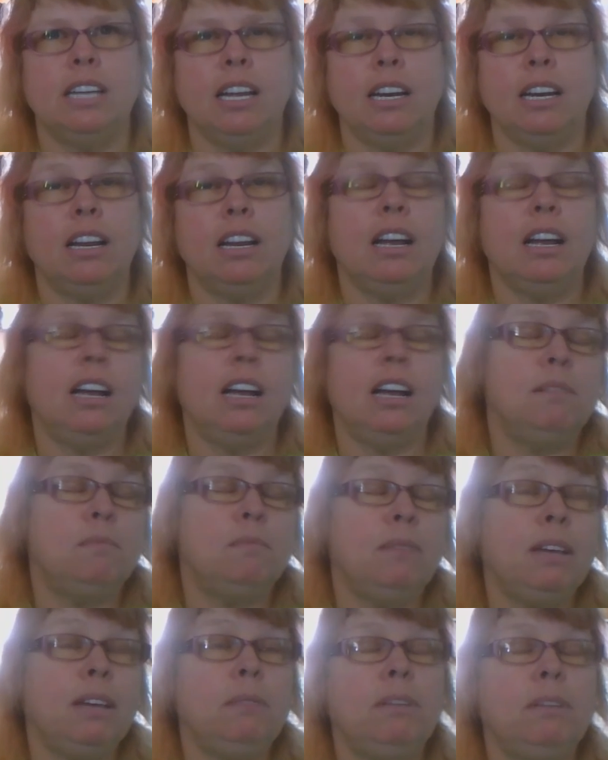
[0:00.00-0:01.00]
that
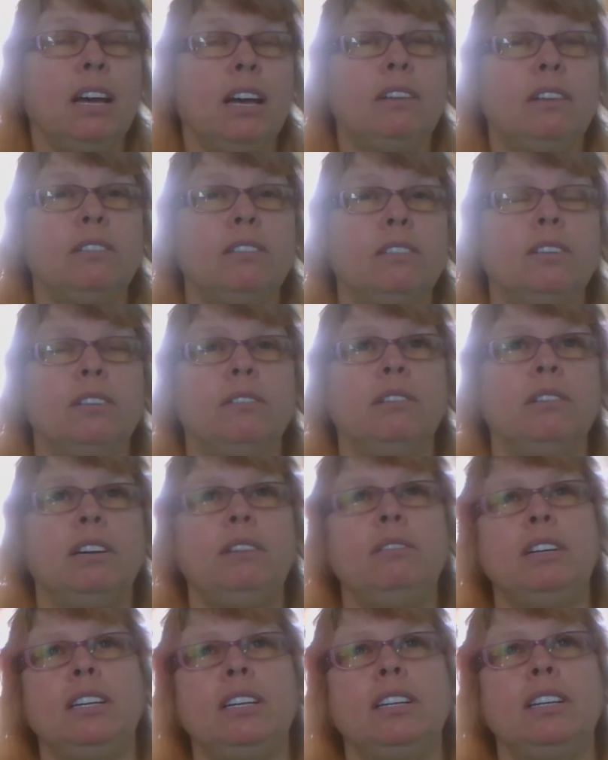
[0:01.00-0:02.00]
maybe I don't
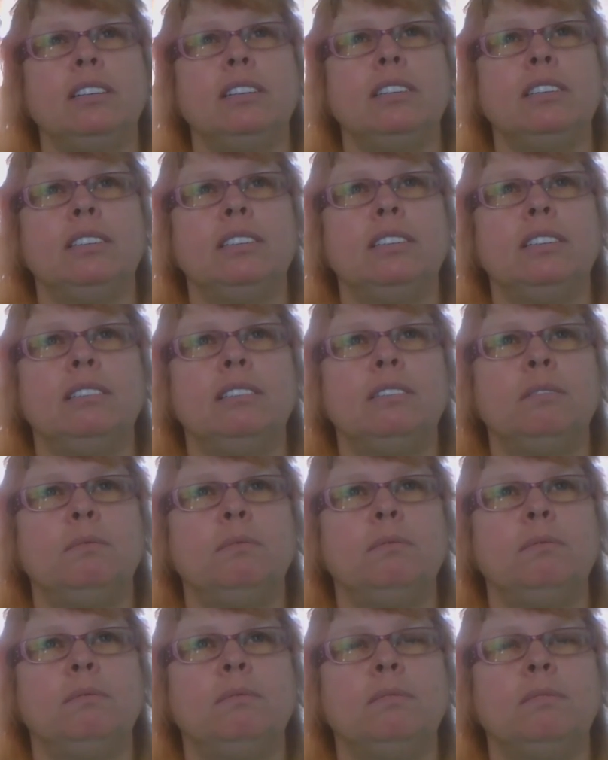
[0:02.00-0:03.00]
agree with,
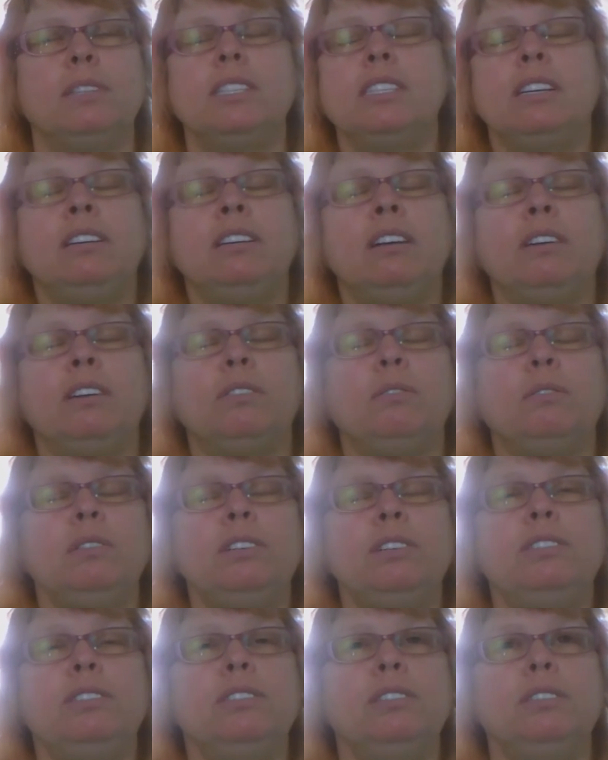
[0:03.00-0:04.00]
because I'm not
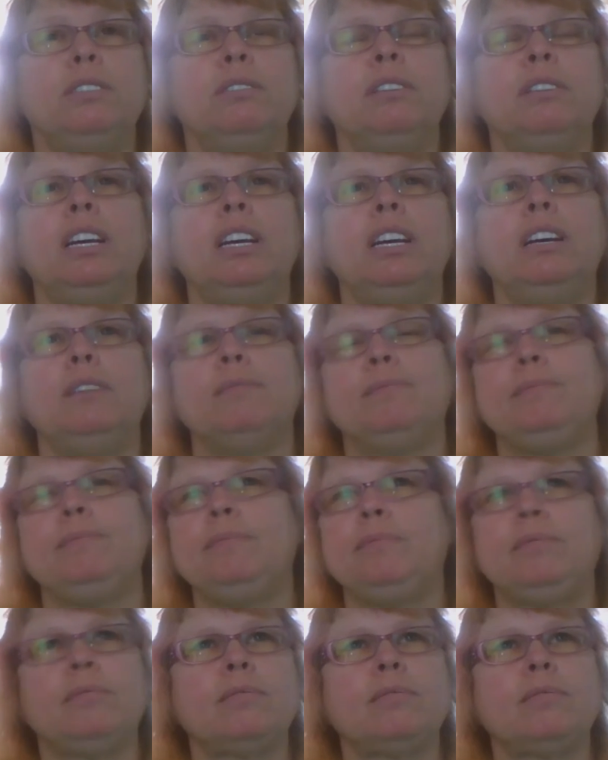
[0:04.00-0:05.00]
going to agree
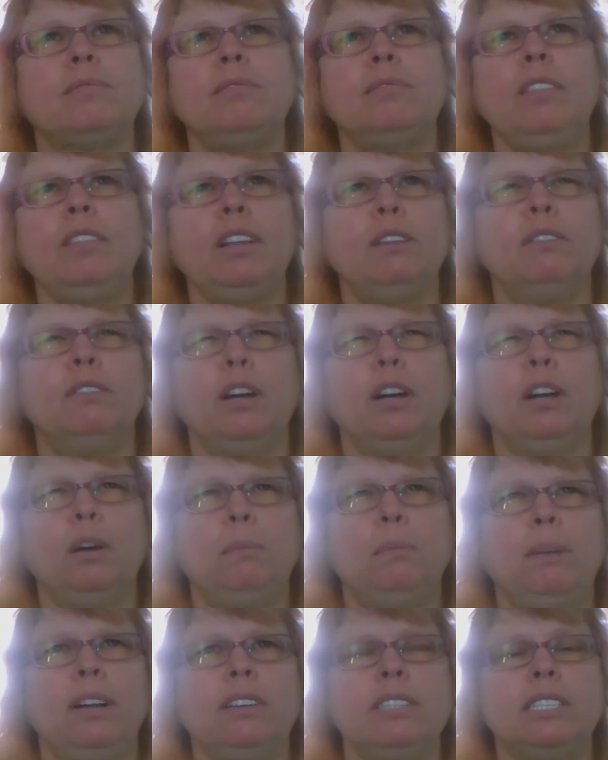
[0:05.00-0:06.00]
with all
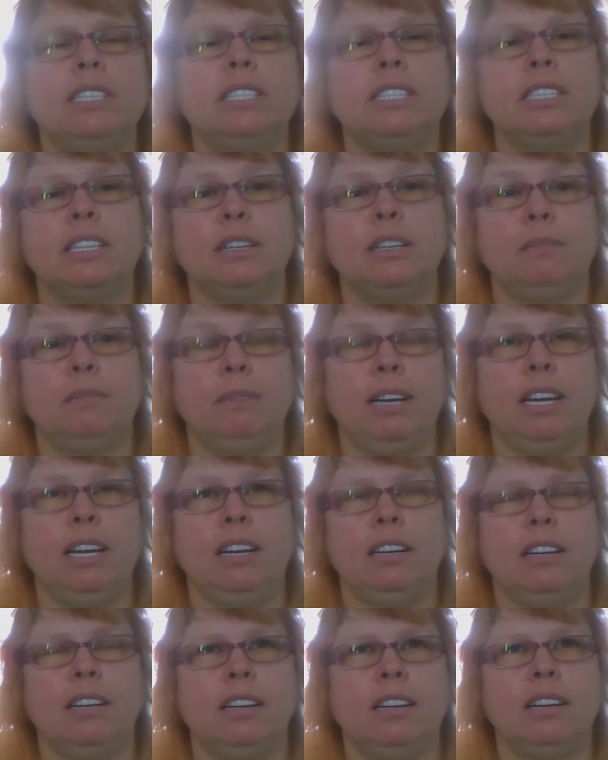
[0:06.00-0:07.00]
policies that are
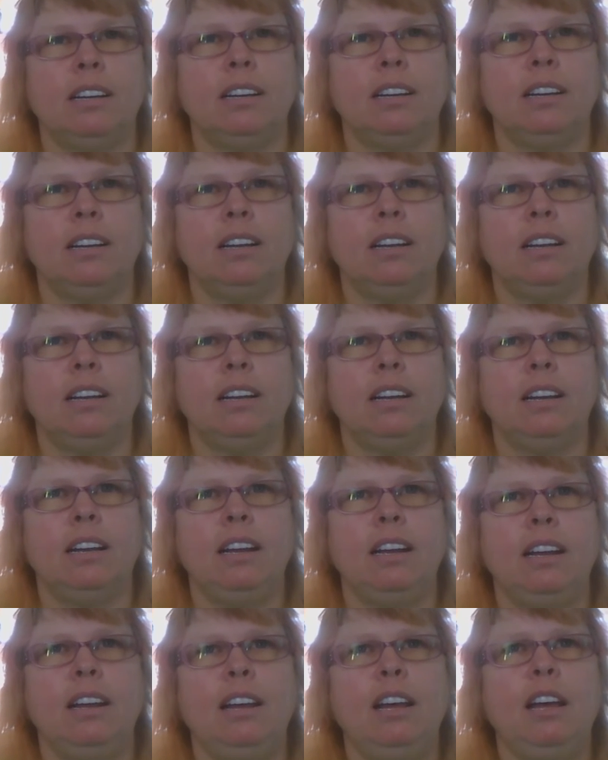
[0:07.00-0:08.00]
made.
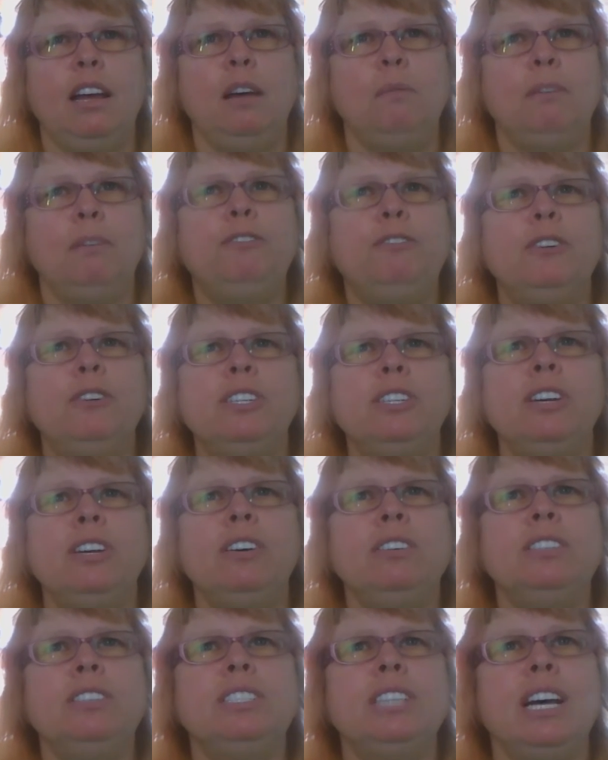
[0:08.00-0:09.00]
But for as
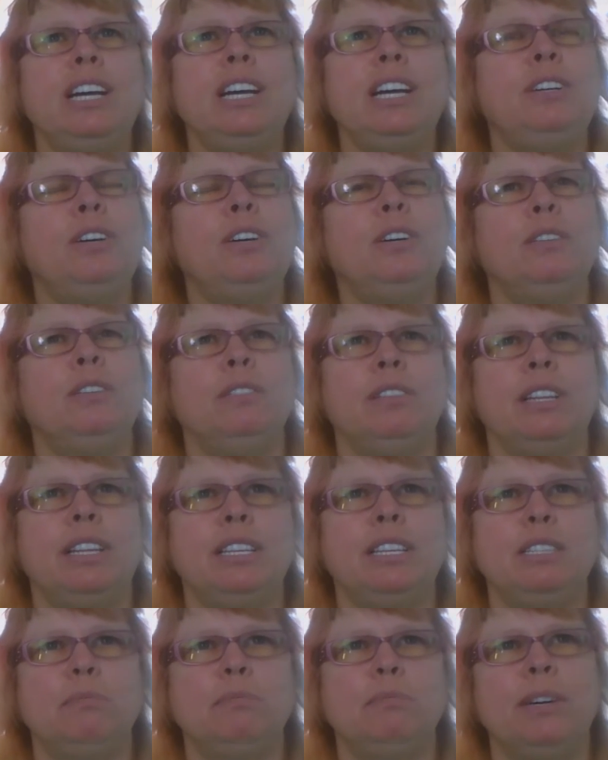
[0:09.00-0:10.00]
long as I know that
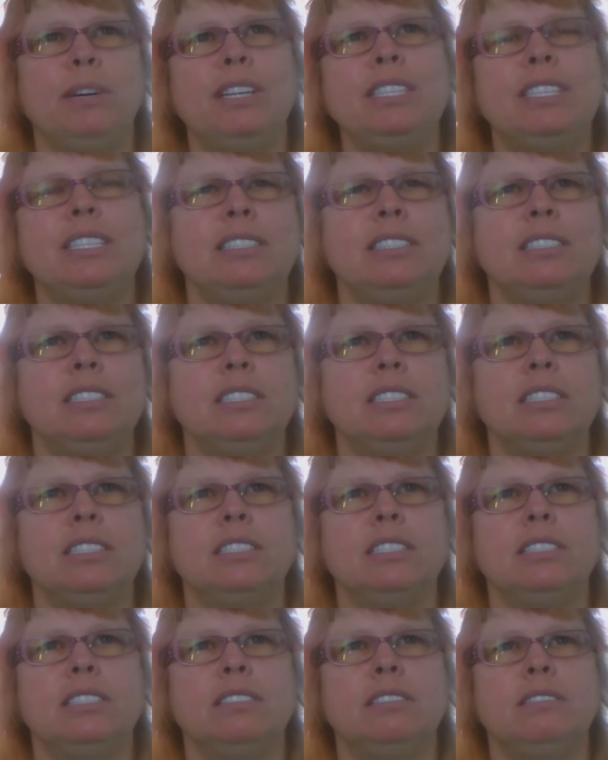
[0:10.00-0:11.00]
this president,
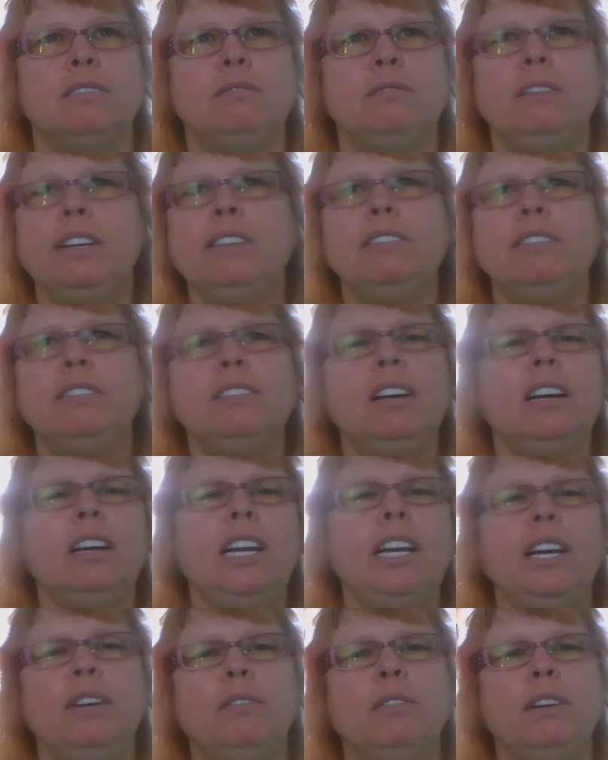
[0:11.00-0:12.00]
whether or not
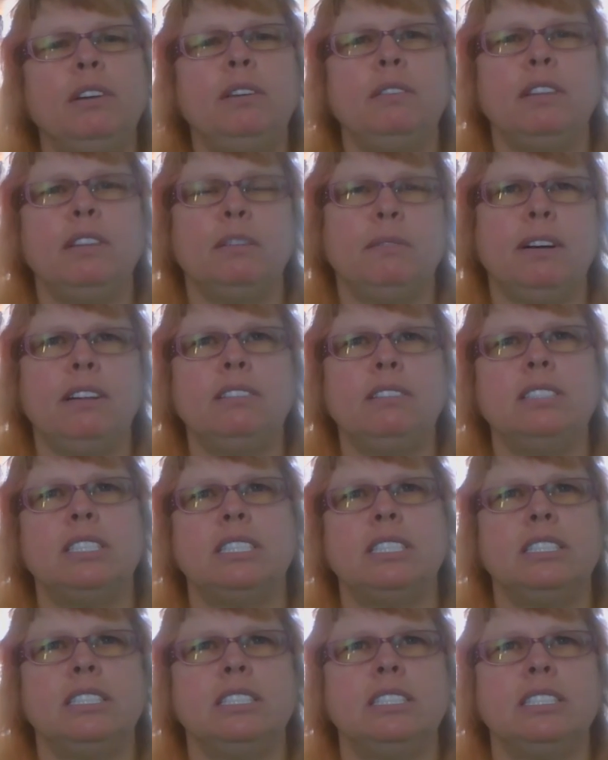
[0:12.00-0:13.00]
I agree with the
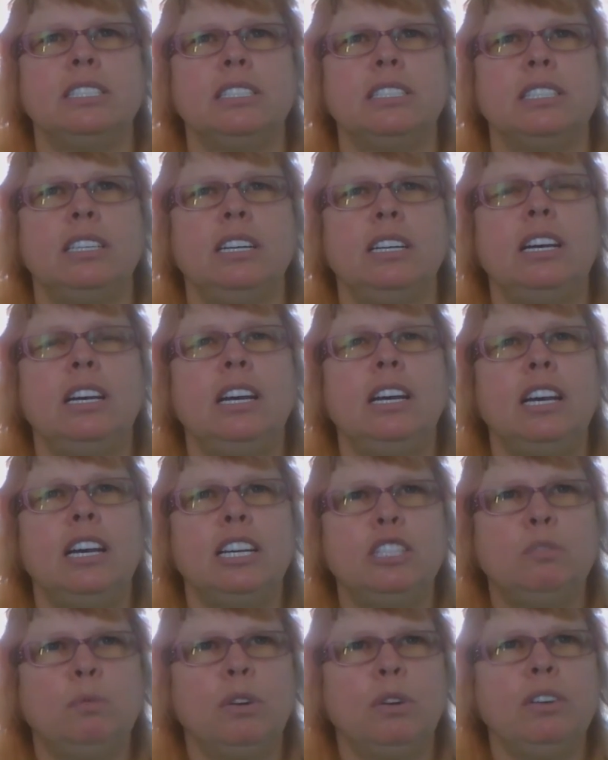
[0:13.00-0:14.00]
policies,
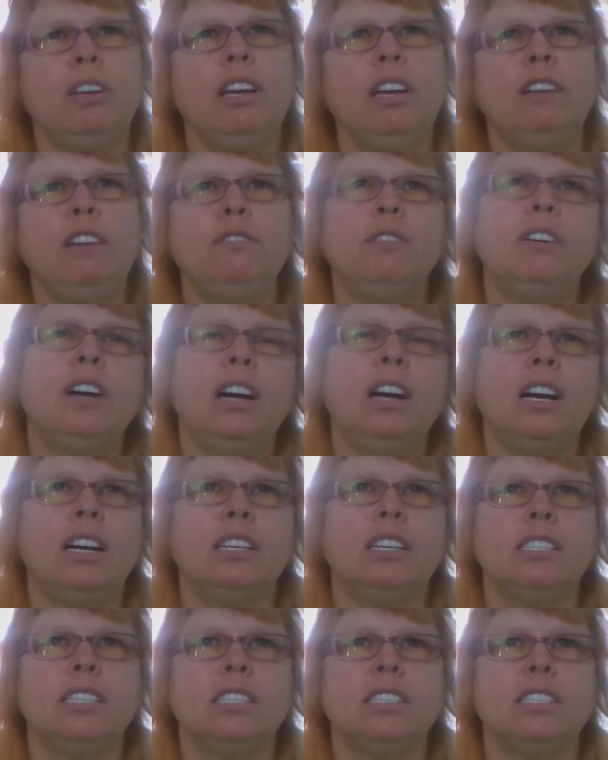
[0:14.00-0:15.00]
is working for
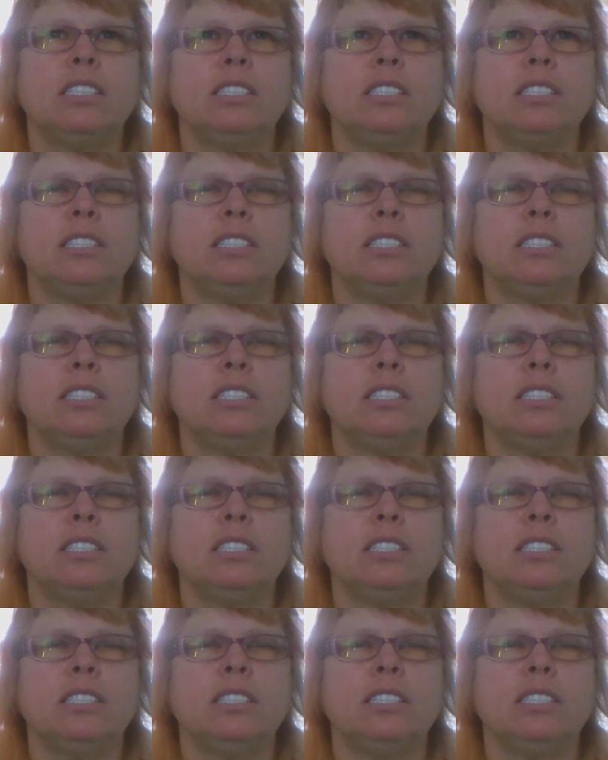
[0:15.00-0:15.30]
us,